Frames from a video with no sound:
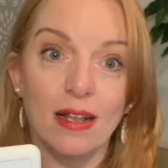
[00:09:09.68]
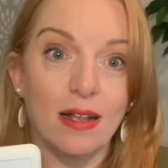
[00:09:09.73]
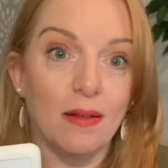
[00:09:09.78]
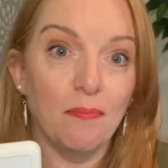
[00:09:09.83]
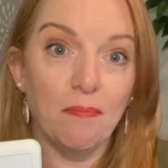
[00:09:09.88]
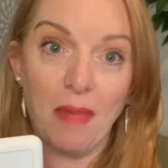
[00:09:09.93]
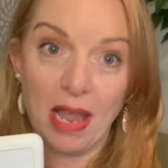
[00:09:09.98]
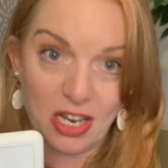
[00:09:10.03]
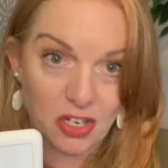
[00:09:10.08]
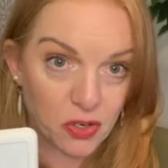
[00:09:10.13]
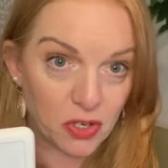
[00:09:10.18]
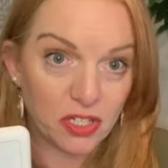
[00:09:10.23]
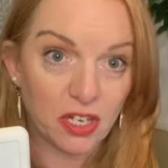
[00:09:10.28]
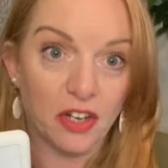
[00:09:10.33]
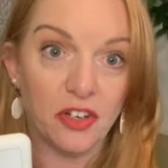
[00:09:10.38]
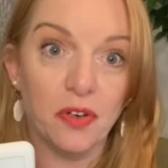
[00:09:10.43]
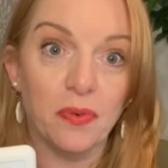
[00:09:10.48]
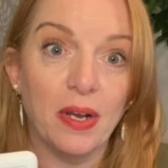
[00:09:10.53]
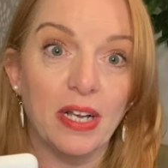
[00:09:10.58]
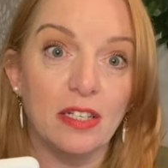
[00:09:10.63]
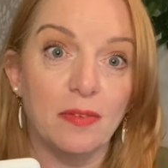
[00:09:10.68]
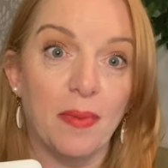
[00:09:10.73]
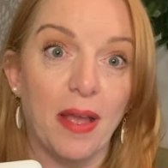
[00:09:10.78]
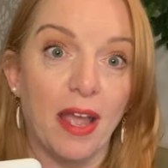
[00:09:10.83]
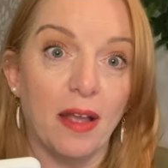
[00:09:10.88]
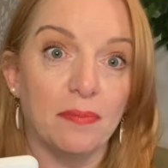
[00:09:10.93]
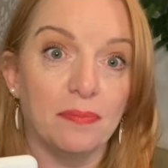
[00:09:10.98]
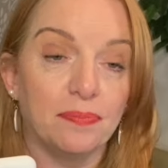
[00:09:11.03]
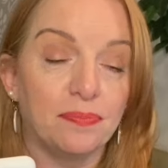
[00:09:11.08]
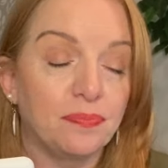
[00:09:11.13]
Make sure it's on your resume.
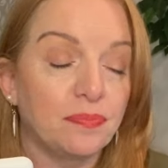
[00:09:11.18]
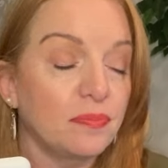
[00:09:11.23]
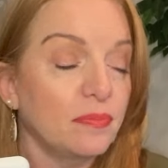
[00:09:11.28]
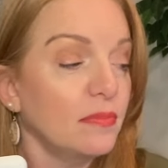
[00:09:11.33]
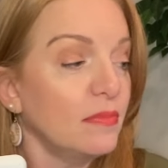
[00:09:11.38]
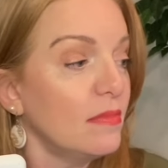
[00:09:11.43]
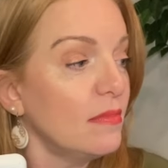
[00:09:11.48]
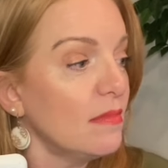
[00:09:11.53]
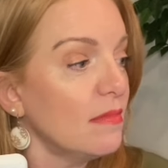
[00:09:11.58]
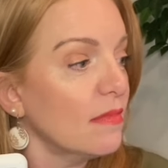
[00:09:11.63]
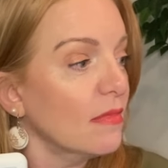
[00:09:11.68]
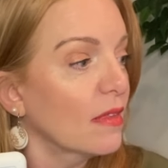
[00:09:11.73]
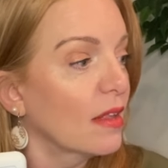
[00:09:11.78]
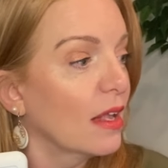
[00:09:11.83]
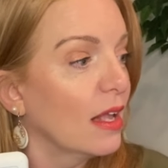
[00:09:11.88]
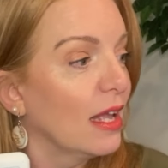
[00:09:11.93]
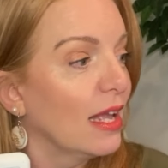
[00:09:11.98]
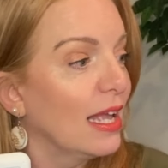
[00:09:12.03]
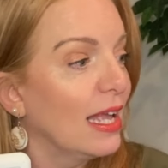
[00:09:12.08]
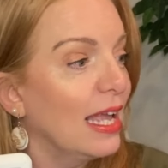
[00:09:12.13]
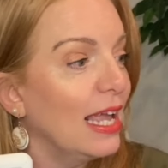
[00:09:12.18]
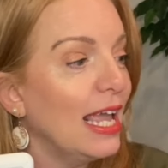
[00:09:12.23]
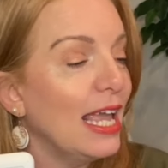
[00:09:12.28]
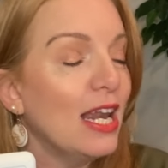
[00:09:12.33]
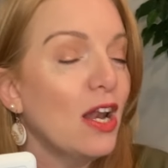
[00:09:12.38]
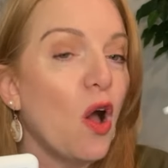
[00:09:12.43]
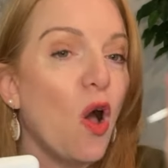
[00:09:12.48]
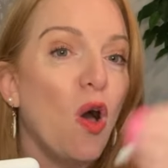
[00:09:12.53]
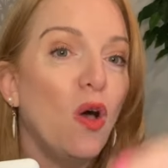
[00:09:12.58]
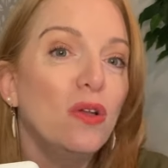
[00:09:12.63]

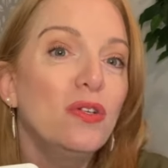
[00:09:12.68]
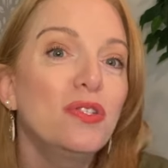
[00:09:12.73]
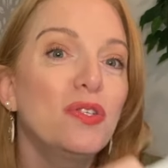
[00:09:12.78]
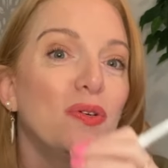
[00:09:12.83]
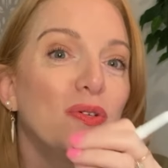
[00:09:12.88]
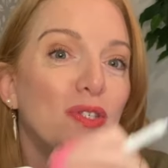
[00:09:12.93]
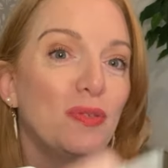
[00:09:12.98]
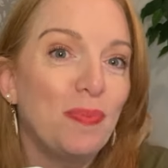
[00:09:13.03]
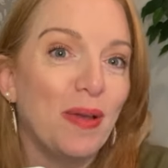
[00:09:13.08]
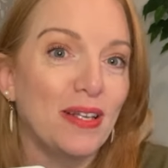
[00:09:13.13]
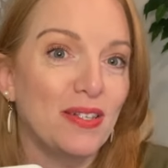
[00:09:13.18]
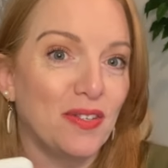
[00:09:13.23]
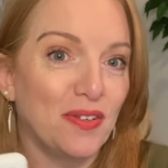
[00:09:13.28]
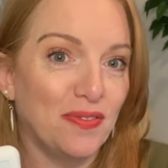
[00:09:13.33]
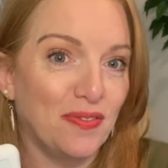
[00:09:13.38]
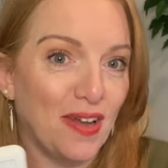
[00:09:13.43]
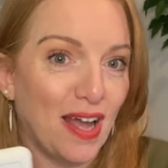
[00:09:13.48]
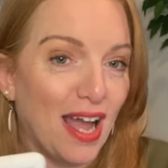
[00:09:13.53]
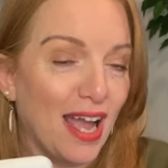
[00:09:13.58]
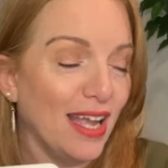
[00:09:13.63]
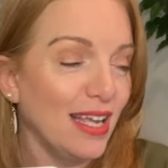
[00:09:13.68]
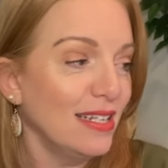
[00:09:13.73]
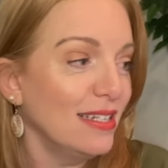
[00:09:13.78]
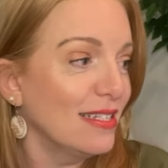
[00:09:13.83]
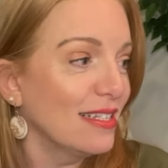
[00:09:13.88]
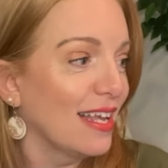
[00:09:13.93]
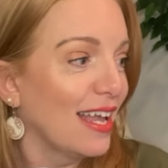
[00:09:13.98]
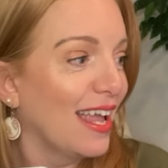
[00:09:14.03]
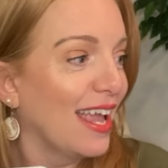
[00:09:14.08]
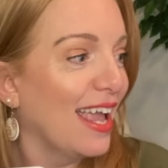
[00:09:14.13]
It also
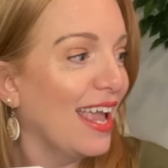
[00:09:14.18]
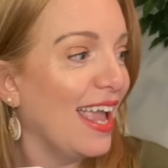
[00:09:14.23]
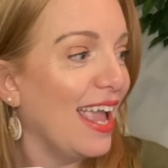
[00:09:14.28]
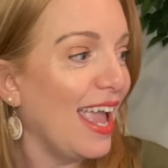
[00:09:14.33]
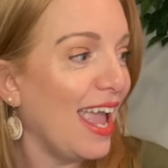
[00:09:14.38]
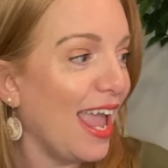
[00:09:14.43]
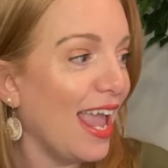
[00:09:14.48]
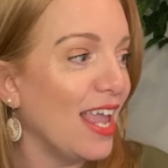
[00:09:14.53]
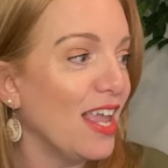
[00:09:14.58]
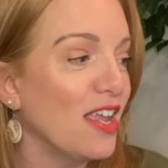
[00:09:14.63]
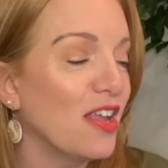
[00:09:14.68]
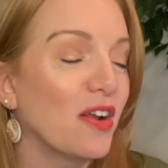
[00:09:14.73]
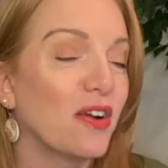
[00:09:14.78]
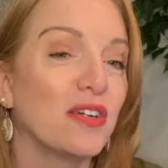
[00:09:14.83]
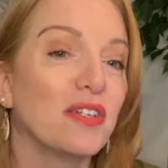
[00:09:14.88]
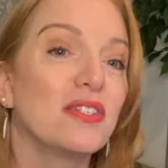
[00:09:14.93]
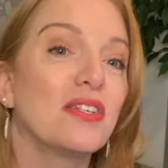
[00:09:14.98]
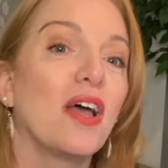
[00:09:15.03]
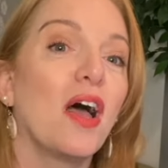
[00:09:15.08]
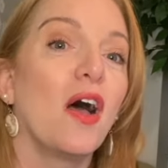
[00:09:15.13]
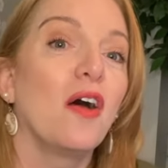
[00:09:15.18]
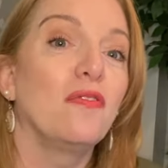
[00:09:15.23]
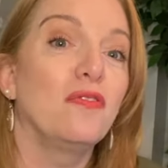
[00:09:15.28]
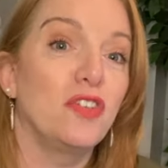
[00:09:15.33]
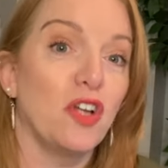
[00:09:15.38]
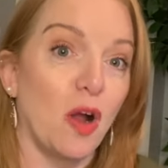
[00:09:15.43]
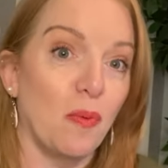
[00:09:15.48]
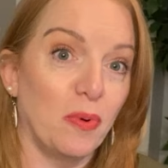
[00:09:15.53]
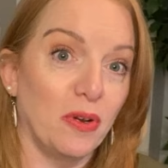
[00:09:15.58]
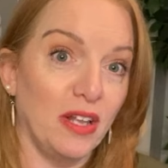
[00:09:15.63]
specifies eight years of
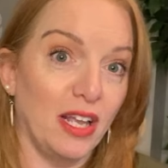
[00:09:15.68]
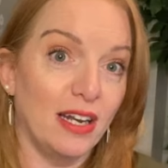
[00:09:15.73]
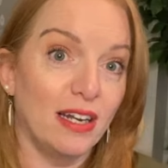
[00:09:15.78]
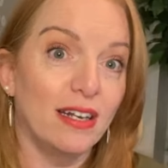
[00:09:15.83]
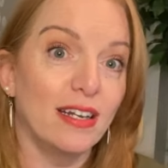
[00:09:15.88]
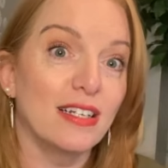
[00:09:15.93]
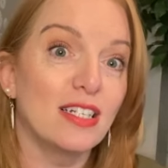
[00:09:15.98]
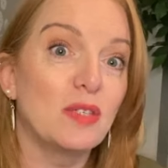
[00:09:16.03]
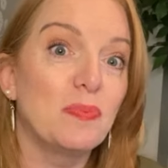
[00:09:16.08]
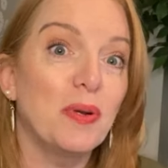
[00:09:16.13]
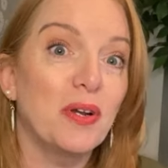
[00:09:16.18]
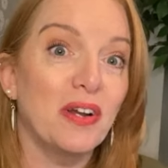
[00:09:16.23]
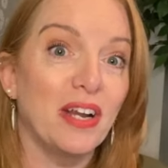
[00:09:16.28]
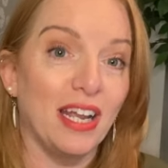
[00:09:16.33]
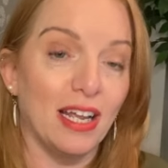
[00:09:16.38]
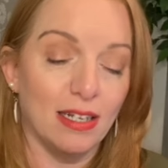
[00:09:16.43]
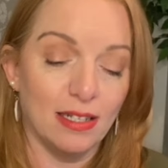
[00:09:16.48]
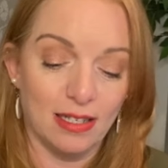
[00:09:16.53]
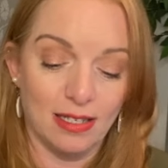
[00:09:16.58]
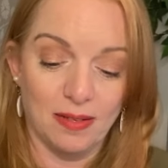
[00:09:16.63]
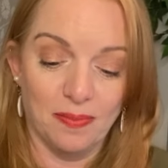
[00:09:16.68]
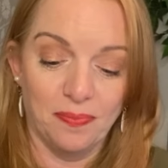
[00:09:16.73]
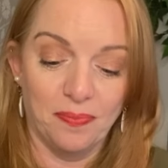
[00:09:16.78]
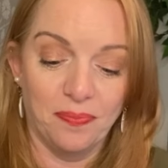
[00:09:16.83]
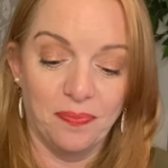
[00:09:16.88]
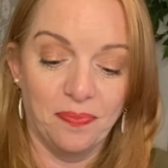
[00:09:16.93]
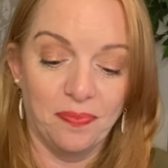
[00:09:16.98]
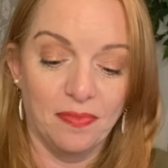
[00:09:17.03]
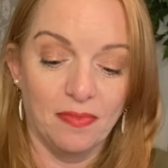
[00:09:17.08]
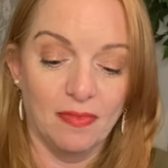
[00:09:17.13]
job related experience.
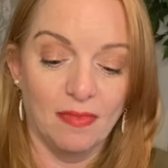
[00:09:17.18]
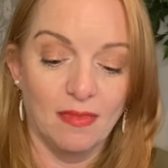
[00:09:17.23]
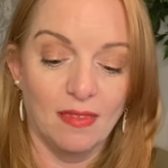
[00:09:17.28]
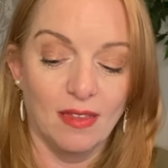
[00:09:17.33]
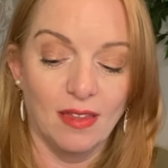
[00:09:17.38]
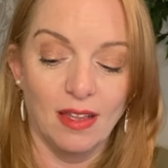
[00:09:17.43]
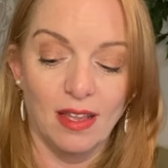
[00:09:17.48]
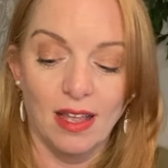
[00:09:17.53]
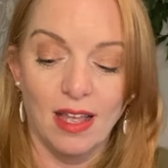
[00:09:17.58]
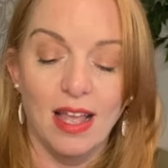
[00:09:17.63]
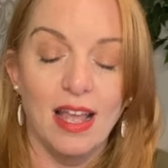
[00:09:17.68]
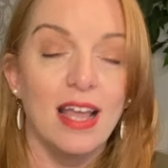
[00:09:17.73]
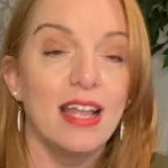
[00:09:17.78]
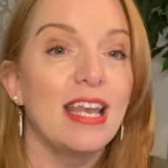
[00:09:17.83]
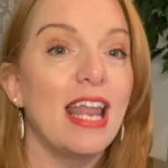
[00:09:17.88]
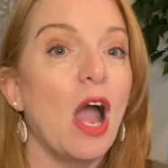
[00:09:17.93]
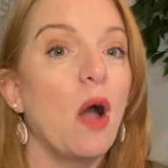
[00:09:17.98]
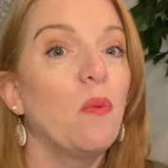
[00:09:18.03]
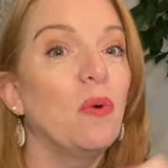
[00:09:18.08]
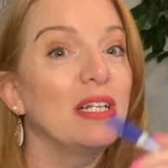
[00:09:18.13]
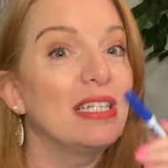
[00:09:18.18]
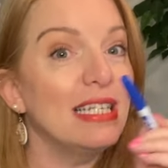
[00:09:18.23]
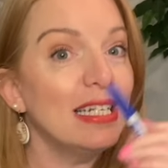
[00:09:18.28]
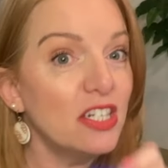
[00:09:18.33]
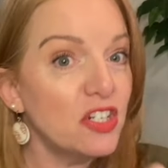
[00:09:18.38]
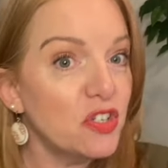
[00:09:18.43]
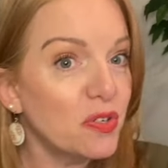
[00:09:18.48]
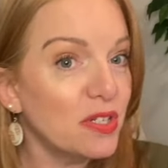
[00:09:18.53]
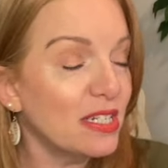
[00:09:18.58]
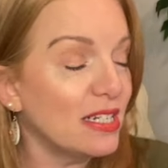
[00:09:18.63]
Now, what's
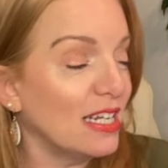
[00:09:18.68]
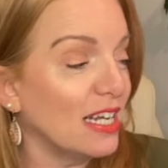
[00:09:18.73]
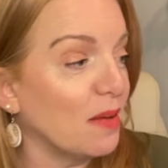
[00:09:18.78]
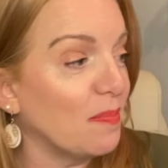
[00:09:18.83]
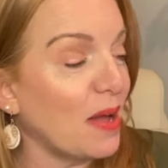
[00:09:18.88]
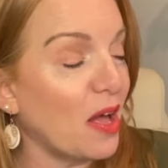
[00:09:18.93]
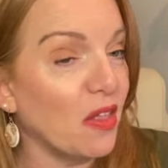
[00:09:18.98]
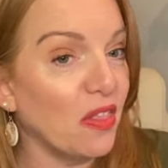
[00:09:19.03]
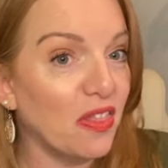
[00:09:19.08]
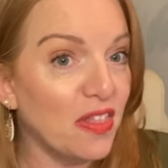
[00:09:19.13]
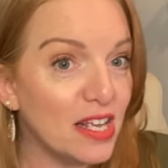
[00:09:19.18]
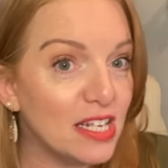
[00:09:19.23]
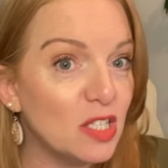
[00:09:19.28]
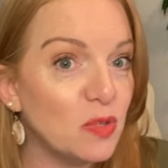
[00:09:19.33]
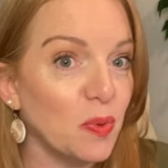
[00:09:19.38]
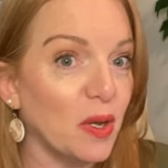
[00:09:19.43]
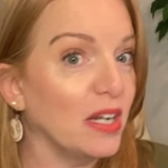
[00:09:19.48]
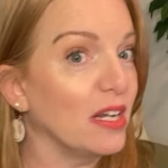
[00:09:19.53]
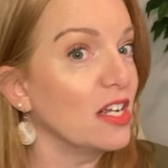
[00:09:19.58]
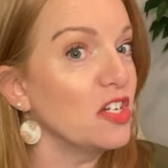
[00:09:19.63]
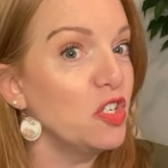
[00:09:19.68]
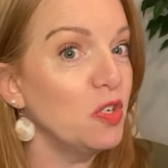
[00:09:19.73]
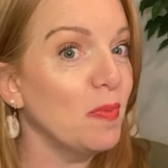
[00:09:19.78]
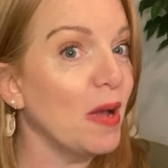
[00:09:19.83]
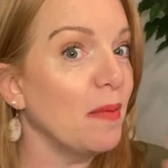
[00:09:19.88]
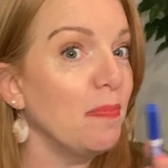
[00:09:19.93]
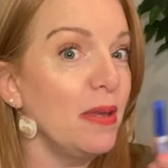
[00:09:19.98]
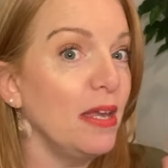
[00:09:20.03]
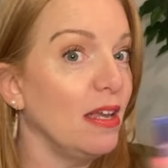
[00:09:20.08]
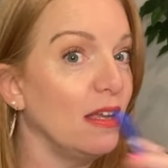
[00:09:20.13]
interesting about this one, because you
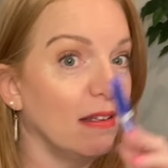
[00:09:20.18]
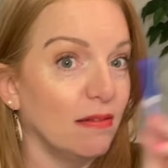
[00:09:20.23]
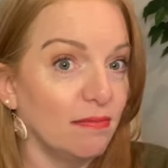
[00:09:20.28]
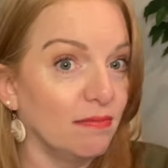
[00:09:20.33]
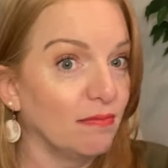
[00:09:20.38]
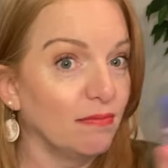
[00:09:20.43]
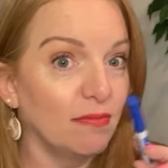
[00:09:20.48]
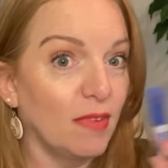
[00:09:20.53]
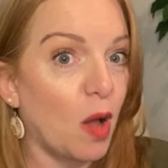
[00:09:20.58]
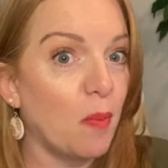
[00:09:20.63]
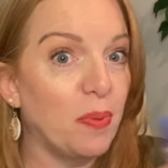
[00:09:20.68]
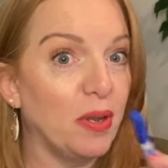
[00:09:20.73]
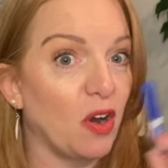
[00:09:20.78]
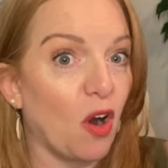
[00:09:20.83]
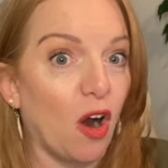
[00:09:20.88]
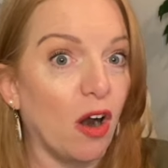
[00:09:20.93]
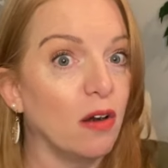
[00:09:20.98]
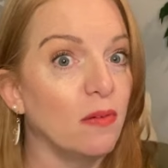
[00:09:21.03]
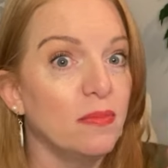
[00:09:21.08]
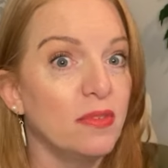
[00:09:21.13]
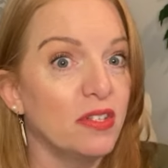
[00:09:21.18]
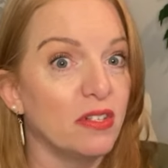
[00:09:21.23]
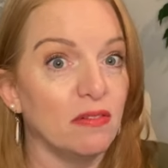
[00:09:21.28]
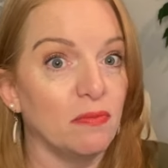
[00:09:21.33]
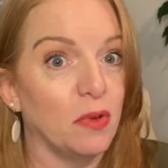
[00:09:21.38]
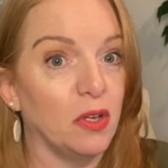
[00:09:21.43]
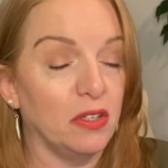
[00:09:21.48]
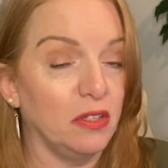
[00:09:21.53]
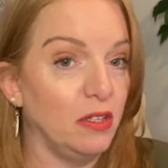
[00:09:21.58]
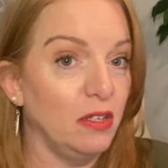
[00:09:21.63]
might be up in arms
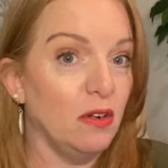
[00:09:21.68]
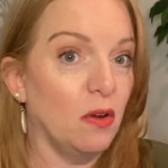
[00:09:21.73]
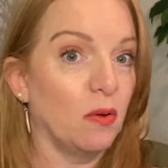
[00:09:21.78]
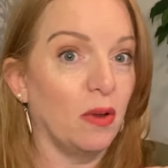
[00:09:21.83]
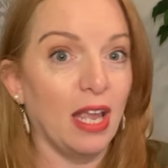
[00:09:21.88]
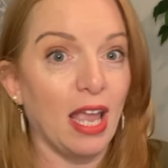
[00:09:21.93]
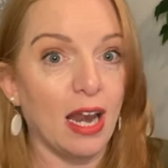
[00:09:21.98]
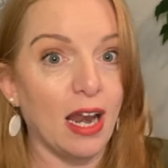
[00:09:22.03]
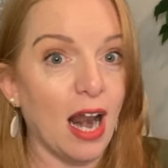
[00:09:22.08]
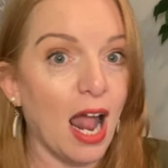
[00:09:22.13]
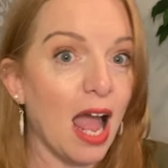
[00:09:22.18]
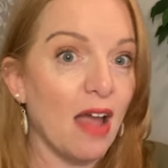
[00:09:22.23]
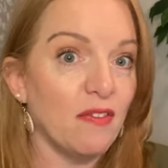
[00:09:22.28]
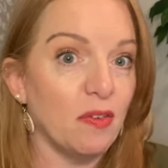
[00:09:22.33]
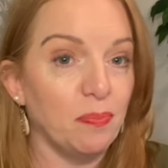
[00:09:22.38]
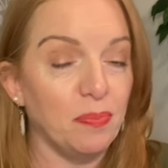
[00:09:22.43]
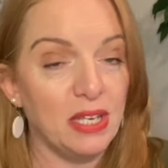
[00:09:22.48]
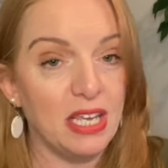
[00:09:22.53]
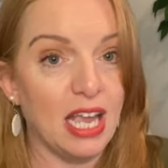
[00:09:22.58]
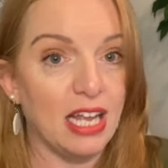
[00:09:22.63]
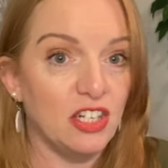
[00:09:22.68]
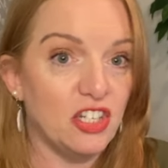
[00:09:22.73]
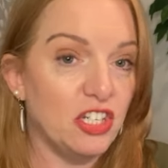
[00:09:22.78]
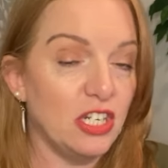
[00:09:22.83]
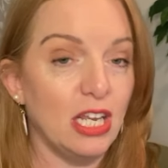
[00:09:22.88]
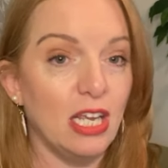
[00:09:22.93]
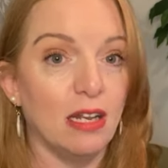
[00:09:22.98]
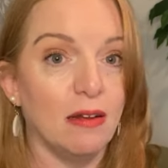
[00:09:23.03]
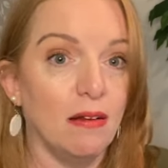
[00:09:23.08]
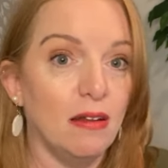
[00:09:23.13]
and, well, you don't get it. I have a
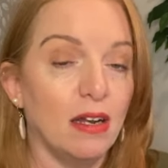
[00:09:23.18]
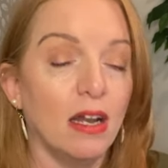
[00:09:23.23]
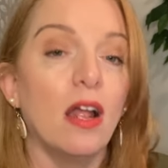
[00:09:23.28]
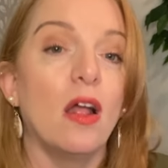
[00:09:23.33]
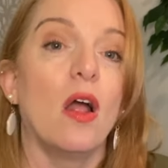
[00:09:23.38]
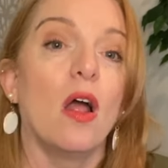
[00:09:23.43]
PhD and